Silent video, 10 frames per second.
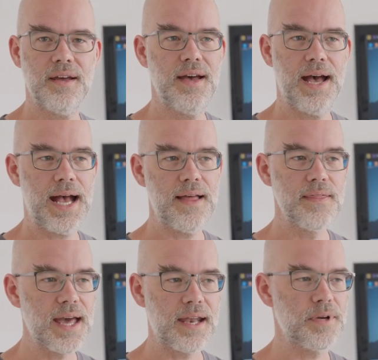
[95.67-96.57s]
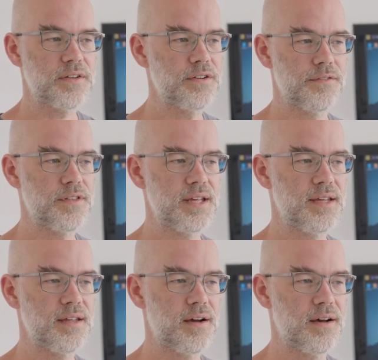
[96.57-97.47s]
and the animation of
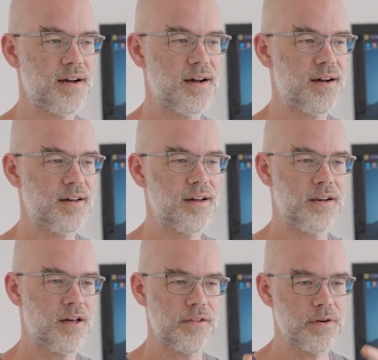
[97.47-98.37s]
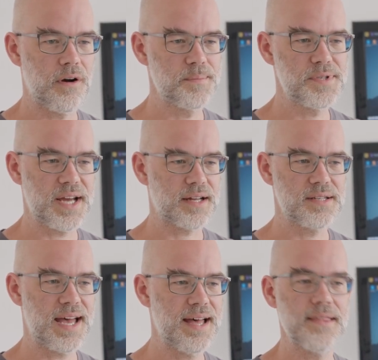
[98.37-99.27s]
the another object,
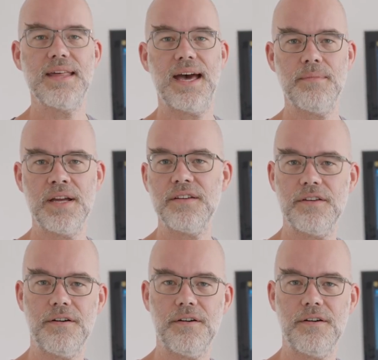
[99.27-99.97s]
and the animation of the